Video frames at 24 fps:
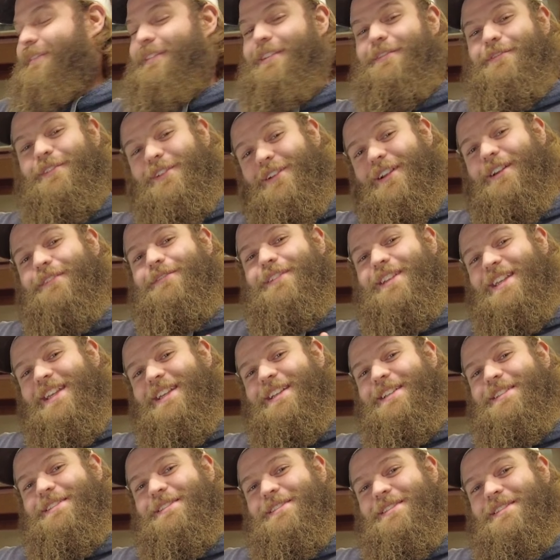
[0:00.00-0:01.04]
If you have
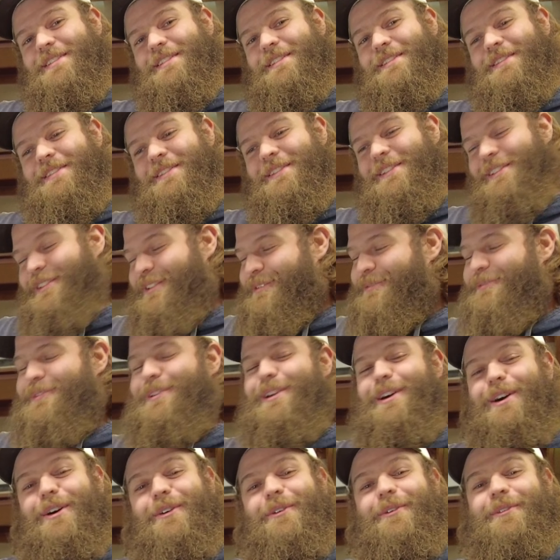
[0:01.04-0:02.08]
kids, you
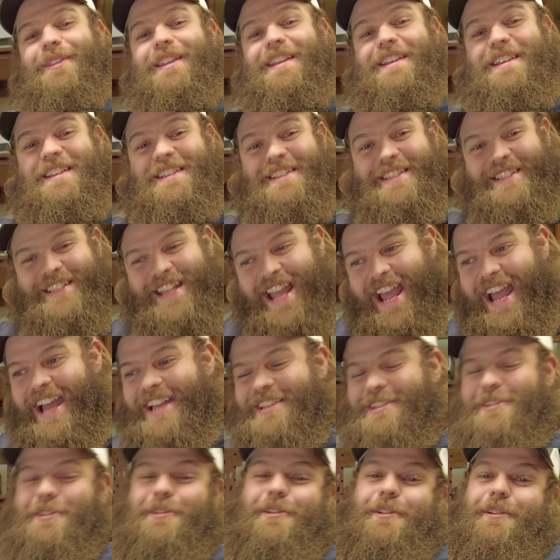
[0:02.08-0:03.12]
know the
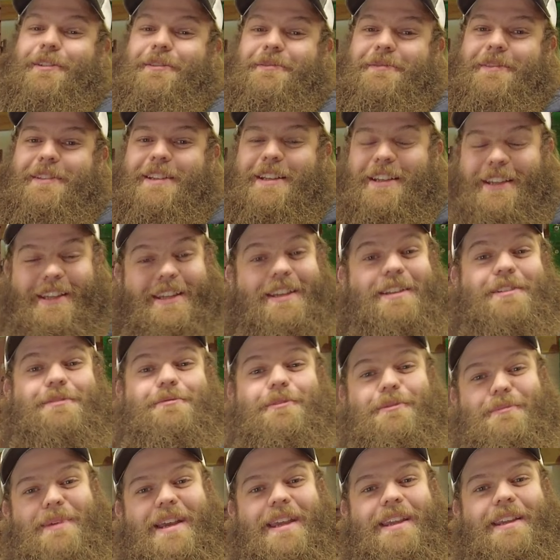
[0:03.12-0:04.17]
disaster that kids
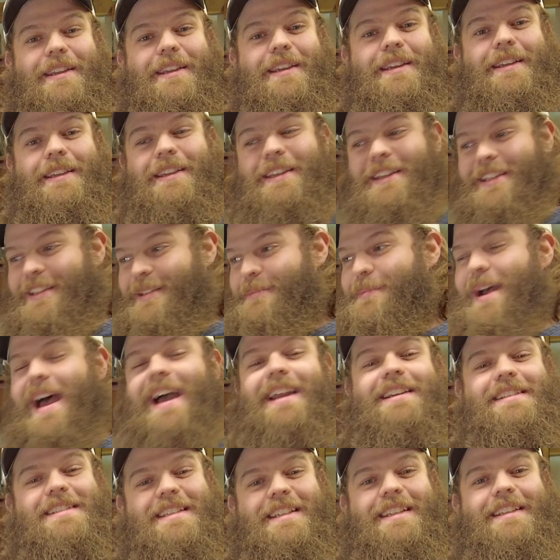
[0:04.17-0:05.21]
will make in the
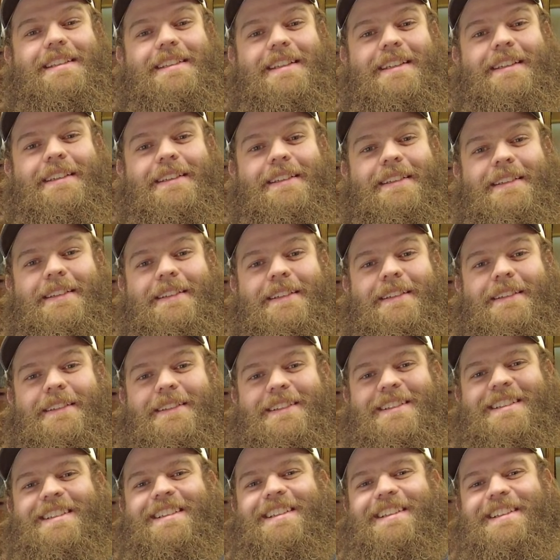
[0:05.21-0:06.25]
back seat.
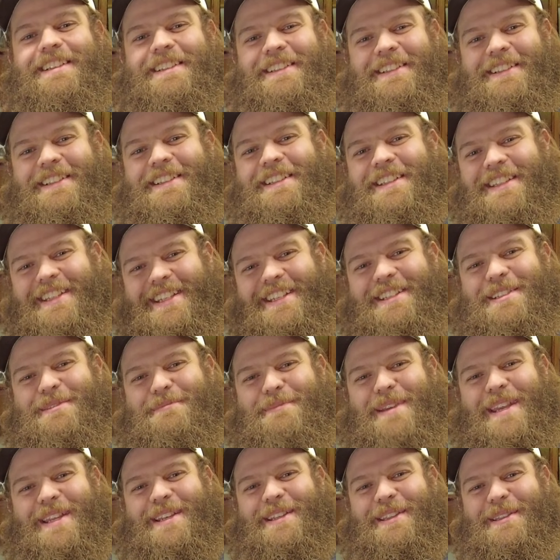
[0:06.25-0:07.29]
Kids
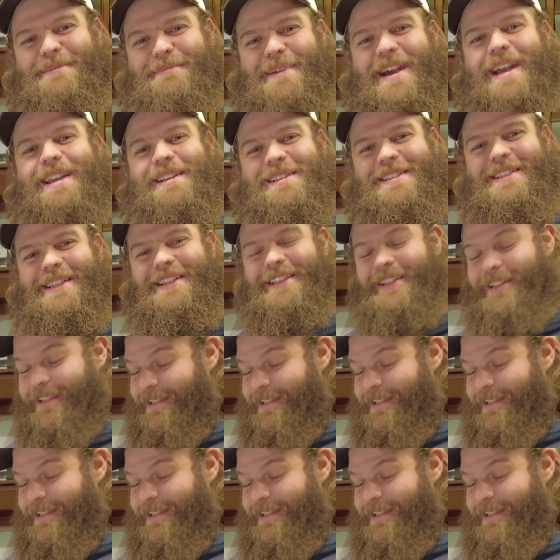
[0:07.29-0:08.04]
made in the back seat.